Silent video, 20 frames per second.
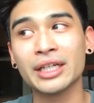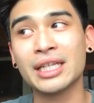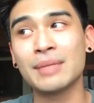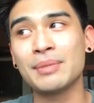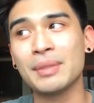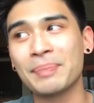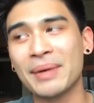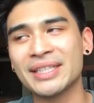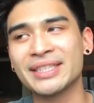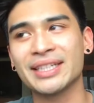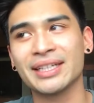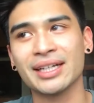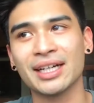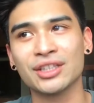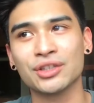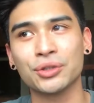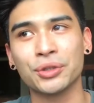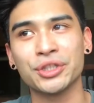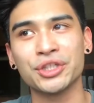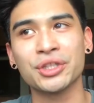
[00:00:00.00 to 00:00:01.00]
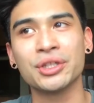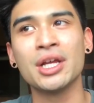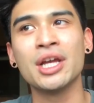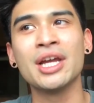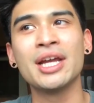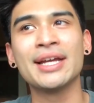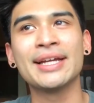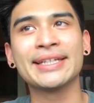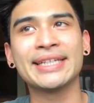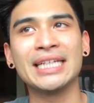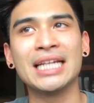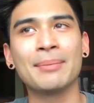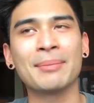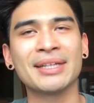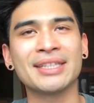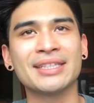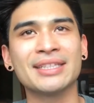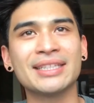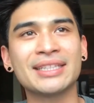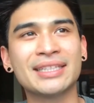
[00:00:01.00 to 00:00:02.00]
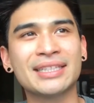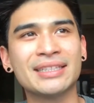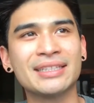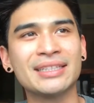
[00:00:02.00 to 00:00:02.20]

The Lucky Me Pancit Canton Chili